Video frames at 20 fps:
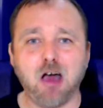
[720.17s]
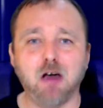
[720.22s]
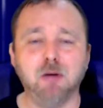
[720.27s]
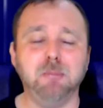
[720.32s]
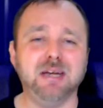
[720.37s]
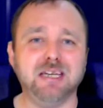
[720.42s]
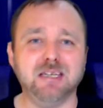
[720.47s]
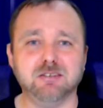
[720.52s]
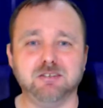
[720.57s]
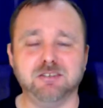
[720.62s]

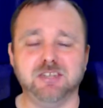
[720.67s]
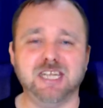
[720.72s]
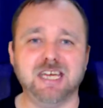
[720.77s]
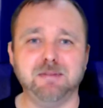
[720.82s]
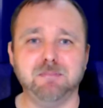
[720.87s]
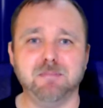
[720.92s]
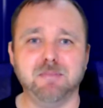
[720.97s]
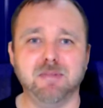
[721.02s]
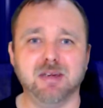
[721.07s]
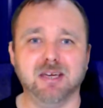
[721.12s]
many of
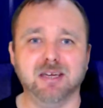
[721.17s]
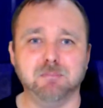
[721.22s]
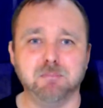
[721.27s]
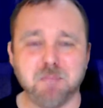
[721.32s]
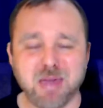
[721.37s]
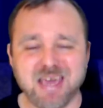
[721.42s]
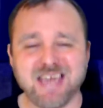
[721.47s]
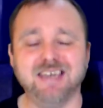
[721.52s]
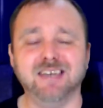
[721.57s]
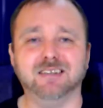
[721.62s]
them
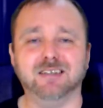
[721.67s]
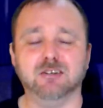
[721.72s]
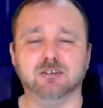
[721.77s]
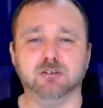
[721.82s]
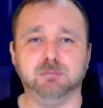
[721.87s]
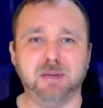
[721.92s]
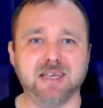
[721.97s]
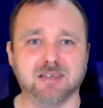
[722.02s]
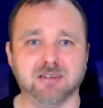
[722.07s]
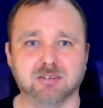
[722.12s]
make it to
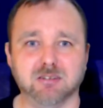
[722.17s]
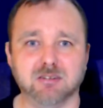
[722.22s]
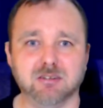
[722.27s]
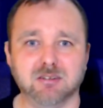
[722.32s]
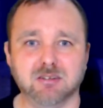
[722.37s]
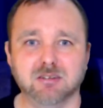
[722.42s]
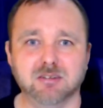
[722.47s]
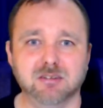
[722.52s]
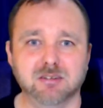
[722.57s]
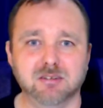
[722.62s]
space?
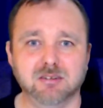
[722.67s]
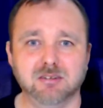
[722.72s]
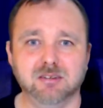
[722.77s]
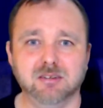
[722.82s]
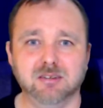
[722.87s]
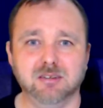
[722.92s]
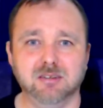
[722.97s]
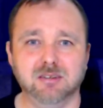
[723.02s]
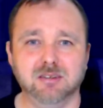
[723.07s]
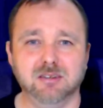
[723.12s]

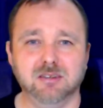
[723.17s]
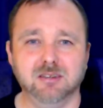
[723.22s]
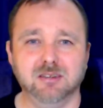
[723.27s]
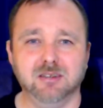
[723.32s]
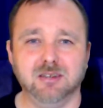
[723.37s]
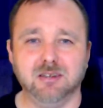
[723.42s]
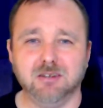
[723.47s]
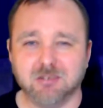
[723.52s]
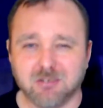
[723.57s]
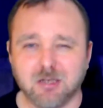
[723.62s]

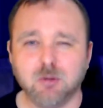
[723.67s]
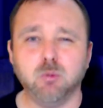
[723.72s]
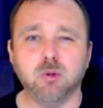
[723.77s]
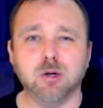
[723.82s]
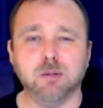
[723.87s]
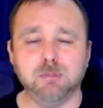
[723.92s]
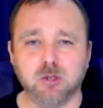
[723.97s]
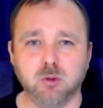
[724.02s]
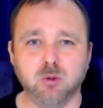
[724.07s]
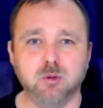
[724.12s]
See where I'm
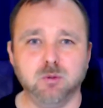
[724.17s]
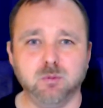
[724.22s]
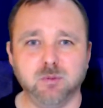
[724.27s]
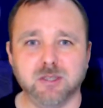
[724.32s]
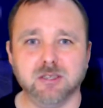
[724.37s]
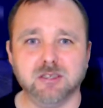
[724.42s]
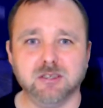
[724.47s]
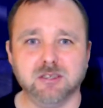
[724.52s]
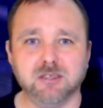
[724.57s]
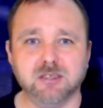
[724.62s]
going with
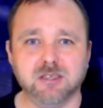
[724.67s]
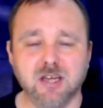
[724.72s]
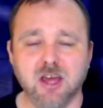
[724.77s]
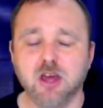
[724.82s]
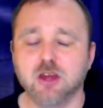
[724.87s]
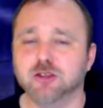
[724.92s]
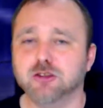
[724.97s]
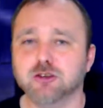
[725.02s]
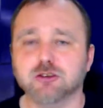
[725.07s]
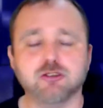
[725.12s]
this?
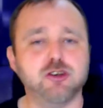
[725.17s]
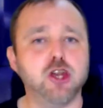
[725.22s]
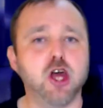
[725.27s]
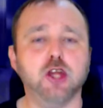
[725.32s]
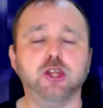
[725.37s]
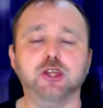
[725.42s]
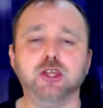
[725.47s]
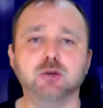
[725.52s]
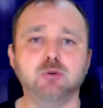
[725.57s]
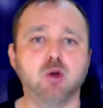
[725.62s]
There's
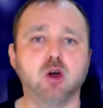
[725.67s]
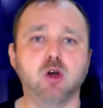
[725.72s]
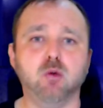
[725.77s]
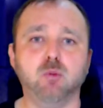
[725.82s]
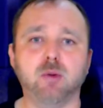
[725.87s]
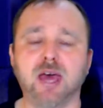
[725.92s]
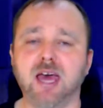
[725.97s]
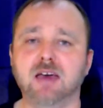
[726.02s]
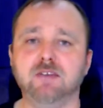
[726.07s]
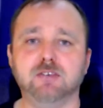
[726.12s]
nothing wrong with
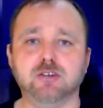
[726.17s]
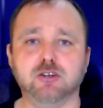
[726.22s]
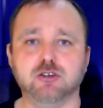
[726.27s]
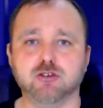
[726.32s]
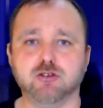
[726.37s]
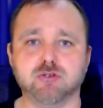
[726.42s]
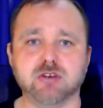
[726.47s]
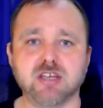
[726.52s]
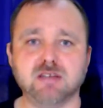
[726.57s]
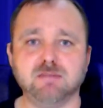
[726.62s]
having
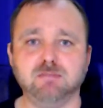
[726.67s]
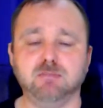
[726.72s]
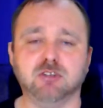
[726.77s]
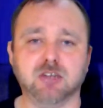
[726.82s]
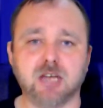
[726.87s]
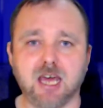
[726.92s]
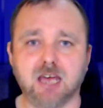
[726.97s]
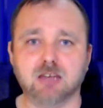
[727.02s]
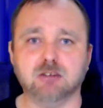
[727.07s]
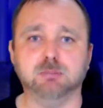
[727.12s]
dreams and
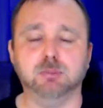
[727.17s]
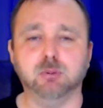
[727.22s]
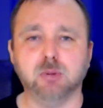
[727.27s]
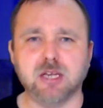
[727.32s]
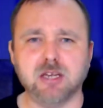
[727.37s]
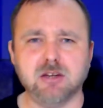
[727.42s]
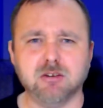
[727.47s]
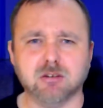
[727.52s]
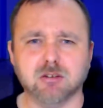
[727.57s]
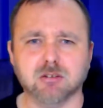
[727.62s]

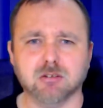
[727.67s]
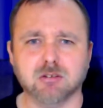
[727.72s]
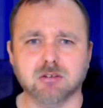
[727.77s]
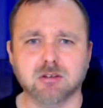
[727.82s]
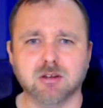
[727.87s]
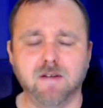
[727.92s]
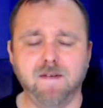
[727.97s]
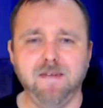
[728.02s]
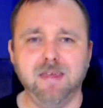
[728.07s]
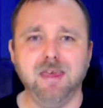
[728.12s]
aspirations,
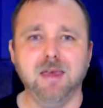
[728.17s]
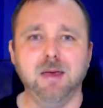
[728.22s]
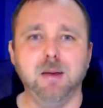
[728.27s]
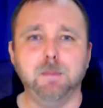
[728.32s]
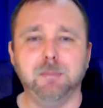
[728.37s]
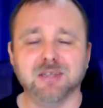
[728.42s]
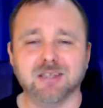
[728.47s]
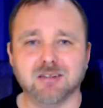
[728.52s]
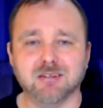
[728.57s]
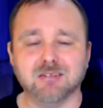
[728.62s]
but
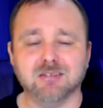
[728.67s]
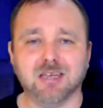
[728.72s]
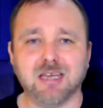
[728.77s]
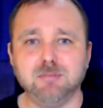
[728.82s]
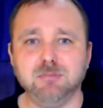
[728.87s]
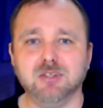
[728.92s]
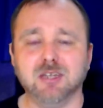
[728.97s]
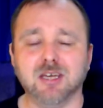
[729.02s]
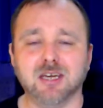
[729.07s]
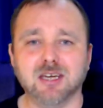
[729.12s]
at the same
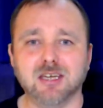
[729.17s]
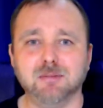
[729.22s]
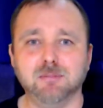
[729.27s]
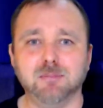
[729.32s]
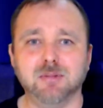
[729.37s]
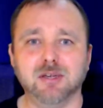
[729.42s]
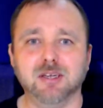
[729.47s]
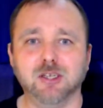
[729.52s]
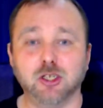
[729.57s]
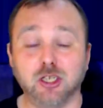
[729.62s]
time,
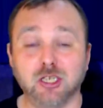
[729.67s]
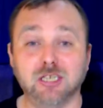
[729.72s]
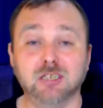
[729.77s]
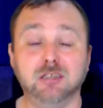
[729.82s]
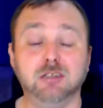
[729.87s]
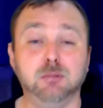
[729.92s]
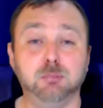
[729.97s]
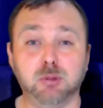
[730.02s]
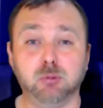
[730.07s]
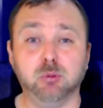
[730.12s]
you need to
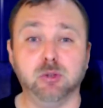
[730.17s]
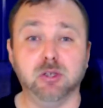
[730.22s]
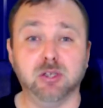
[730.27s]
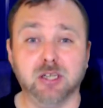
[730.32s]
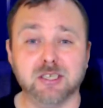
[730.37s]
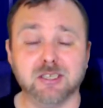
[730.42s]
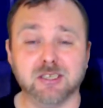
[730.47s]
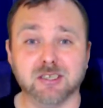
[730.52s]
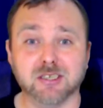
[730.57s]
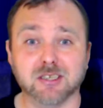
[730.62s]
be
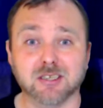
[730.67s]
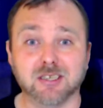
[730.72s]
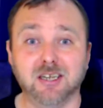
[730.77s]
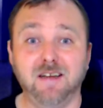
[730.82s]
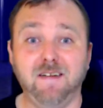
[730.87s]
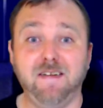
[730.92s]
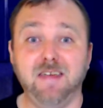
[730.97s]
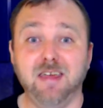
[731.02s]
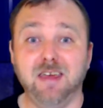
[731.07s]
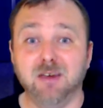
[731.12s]
realistic.
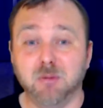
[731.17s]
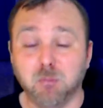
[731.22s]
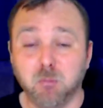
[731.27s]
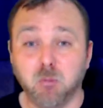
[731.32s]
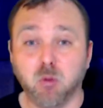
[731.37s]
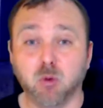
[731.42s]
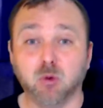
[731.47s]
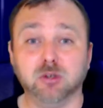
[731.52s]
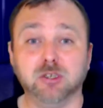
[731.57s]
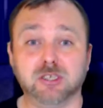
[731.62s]

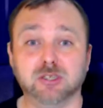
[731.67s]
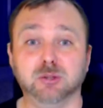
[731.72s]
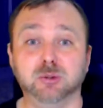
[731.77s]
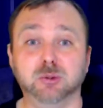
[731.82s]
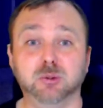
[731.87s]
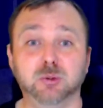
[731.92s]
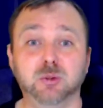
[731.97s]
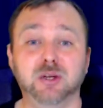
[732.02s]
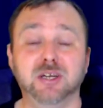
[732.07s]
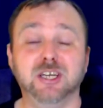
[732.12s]
More
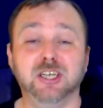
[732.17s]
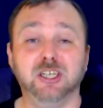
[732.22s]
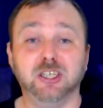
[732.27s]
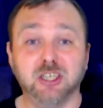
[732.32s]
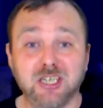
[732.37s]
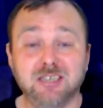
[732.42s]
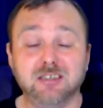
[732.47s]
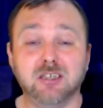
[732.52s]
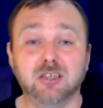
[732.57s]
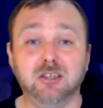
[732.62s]
so, you
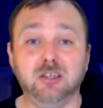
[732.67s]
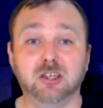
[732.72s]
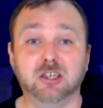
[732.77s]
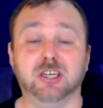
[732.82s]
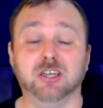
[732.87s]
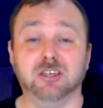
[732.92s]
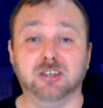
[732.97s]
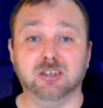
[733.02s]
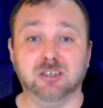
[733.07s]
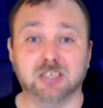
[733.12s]
need to look at
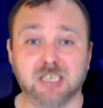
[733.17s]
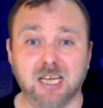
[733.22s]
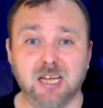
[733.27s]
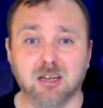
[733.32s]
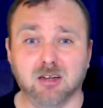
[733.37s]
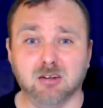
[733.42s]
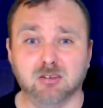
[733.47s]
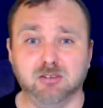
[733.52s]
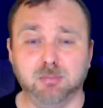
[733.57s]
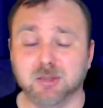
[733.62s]

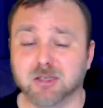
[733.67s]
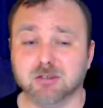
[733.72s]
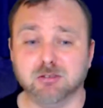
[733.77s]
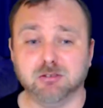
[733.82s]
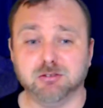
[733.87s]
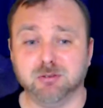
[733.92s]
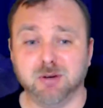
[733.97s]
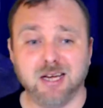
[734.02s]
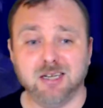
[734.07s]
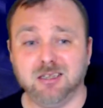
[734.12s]
yourself, because
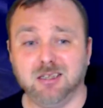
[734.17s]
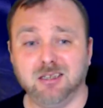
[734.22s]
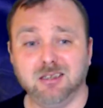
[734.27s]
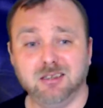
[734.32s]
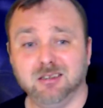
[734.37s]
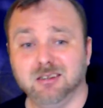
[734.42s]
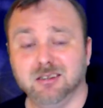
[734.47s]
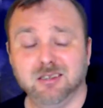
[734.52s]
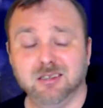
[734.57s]
frankly,